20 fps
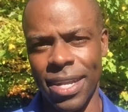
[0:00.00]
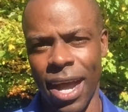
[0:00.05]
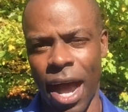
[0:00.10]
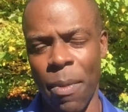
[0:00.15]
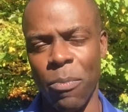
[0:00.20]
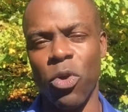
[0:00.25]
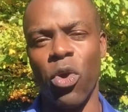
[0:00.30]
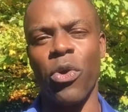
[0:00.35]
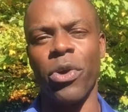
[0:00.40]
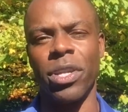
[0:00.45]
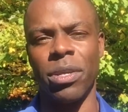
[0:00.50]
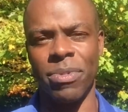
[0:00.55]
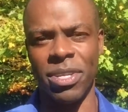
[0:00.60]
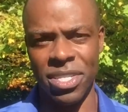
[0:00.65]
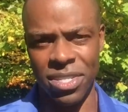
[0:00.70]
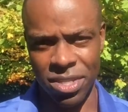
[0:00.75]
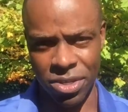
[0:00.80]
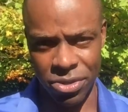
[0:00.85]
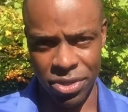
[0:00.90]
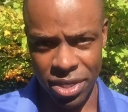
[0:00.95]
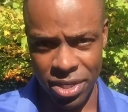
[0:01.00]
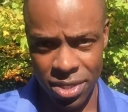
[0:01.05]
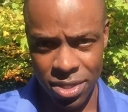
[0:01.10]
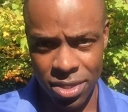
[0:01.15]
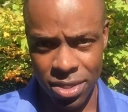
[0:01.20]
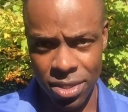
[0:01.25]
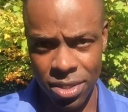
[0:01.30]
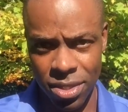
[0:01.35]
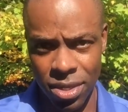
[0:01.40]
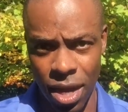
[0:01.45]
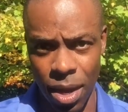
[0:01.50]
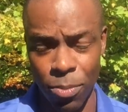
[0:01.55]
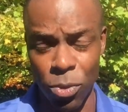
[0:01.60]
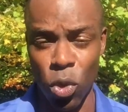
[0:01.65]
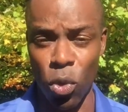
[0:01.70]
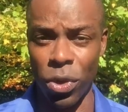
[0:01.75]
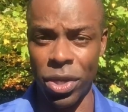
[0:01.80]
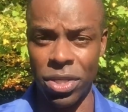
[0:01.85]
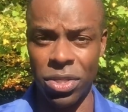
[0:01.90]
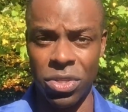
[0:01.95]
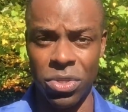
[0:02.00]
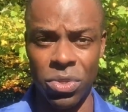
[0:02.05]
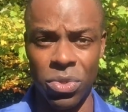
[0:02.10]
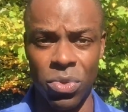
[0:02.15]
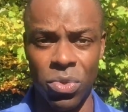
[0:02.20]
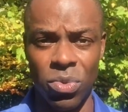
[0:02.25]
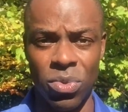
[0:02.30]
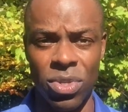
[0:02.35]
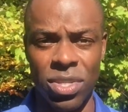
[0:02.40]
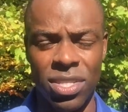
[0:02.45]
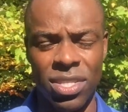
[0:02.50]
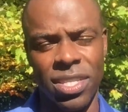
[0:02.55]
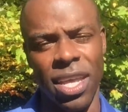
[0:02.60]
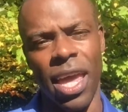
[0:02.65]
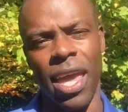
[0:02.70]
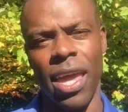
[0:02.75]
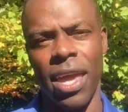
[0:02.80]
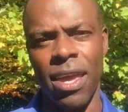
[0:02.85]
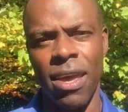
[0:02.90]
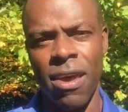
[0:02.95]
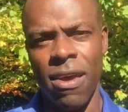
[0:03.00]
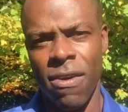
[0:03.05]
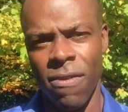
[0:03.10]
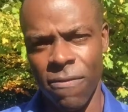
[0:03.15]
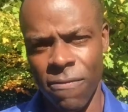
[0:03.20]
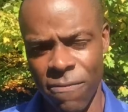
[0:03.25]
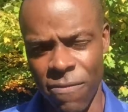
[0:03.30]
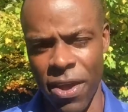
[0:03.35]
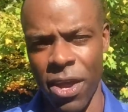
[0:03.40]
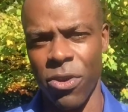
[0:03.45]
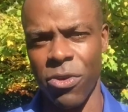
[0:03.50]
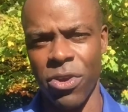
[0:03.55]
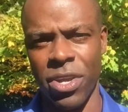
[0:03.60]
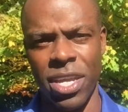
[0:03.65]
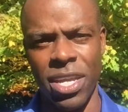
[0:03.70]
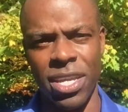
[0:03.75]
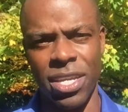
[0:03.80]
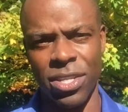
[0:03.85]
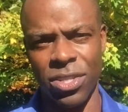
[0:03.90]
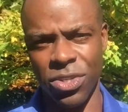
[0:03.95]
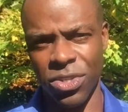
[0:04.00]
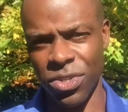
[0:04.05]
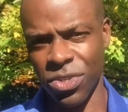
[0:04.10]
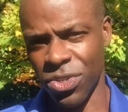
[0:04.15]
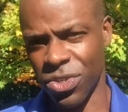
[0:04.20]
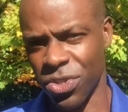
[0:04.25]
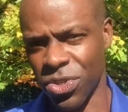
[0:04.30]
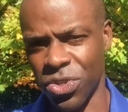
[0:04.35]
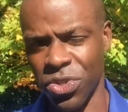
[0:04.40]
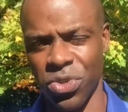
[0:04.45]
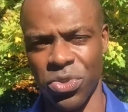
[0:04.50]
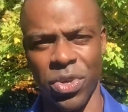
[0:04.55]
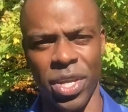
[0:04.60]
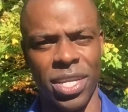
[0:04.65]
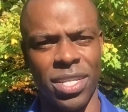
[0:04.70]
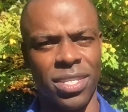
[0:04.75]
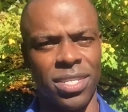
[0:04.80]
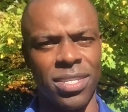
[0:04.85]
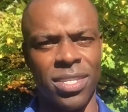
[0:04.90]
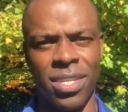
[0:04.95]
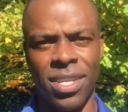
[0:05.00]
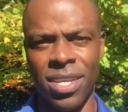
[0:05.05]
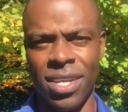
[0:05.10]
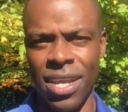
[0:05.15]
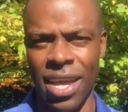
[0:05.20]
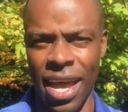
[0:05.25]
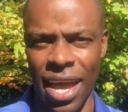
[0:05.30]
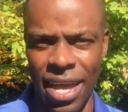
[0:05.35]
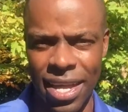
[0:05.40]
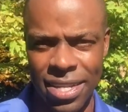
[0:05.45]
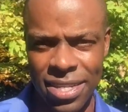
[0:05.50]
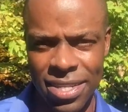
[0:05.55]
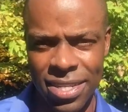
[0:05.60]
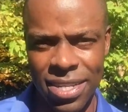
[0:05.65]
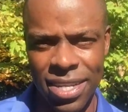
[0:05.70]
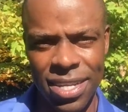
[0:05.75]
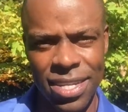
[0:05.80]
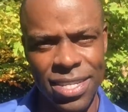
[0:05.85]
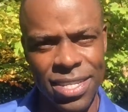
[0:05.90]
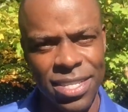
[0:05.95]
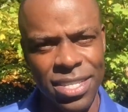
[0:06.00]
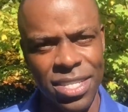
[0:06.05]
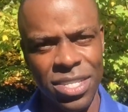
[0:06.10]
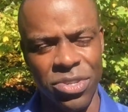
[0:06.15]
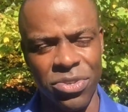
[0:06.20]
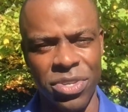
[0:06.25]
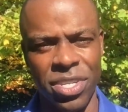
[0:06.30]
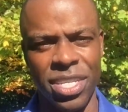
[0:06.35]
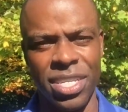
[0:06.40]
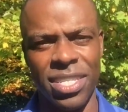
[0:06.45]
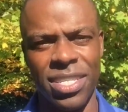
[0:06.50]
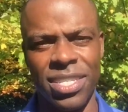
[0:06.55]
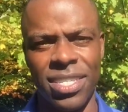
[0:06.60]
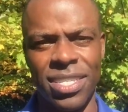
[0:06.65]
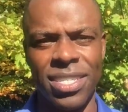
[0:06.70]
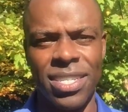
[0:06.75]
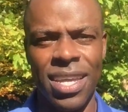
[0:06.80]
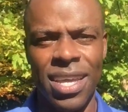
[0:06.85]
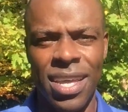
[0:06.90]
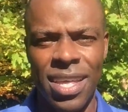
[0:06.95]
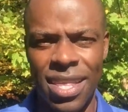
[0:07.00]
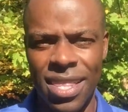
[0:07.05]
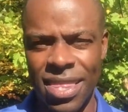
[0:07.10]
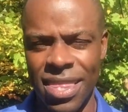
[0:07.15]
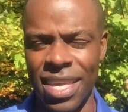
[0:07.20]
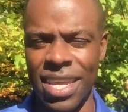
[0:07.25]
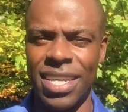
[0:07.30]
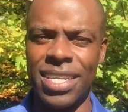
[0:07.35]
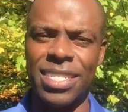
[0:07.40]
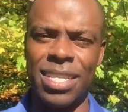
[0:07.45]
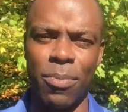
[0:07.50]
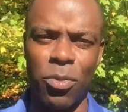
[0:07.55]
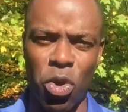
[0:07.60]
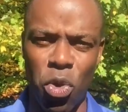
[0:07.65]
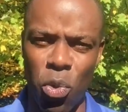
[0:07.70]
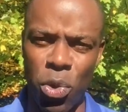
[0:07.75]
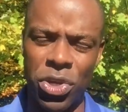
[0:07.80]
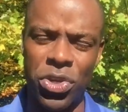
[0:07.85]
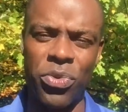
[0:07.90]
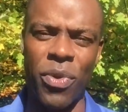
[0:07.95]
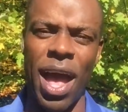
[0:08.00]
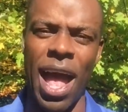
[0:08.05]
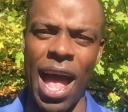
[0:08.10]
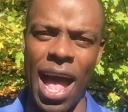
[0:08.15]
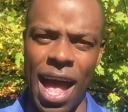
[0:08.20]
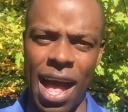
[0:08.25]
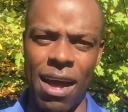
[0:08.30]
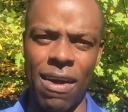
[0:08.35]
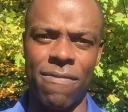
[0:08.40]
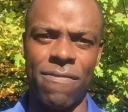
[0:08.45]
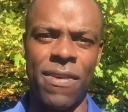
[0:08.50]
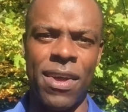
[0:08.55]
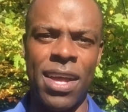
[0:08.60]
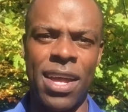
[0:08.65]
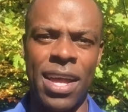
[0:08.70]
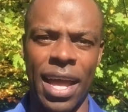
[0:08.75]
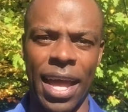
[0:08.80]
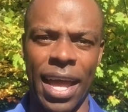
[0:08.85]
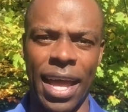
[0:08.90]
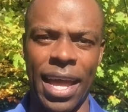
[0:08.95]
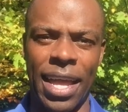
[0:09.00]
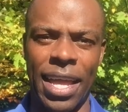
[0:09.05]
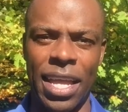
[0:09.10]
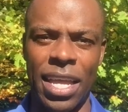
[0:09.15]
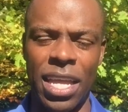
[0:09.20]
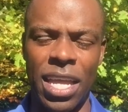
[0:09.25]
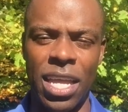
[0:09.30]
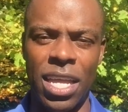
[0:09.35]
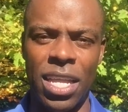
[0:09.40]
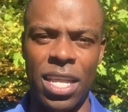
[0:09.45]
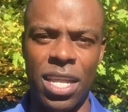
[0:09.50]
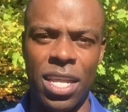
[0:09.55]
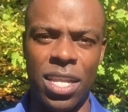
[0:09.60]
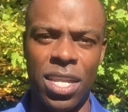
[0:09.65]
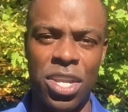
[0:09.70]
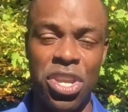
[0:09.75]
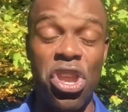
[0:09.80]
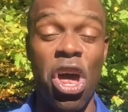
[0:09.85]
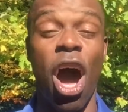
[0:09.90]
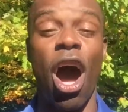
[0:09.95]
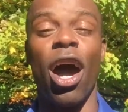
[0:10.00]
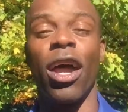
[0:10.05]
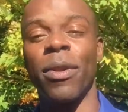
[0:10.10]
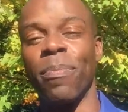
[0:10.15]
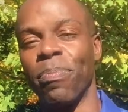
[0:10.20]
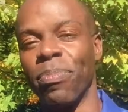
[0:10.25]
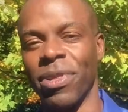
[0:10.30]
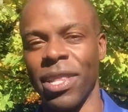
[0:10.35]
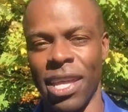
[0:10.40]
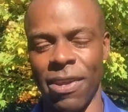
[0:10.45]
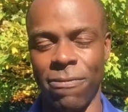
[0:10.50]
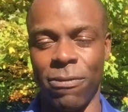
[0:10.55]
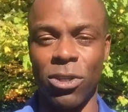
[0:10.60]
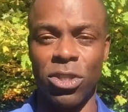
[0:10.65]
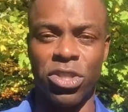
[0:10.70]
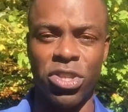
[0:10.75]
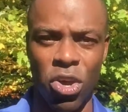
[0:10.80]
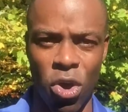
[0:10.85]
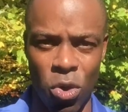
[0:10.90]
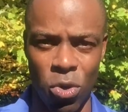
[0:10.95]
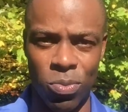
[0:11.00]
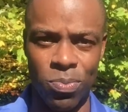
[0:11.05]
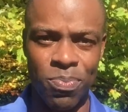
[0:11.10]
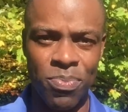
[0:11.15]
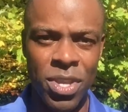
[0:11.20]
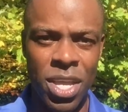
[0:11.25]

I'm going to be serious. I'm going to say very strict and serious things. I'm going to have a non-playful tone.